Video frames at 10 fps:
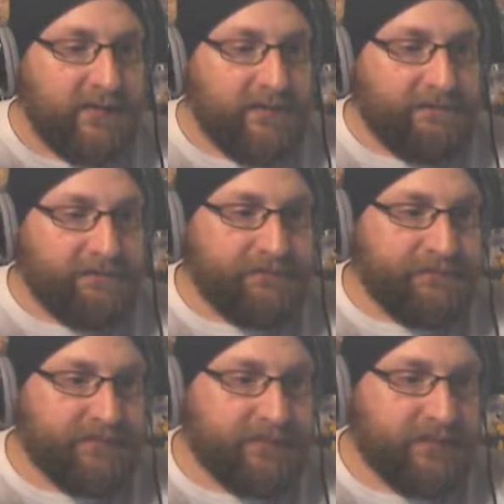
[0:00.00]

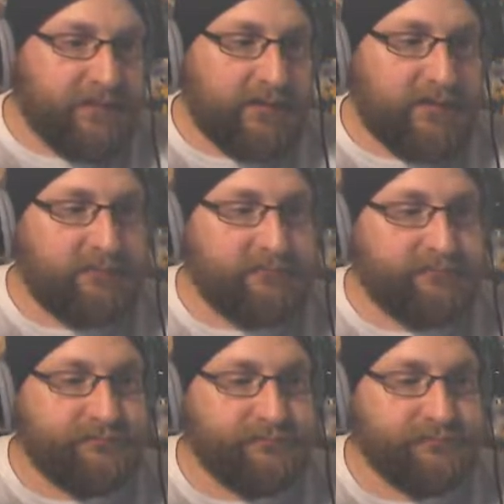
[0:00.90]

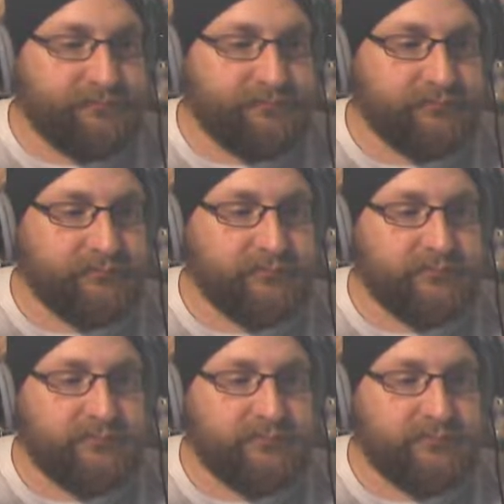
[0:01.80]
(no one is talking)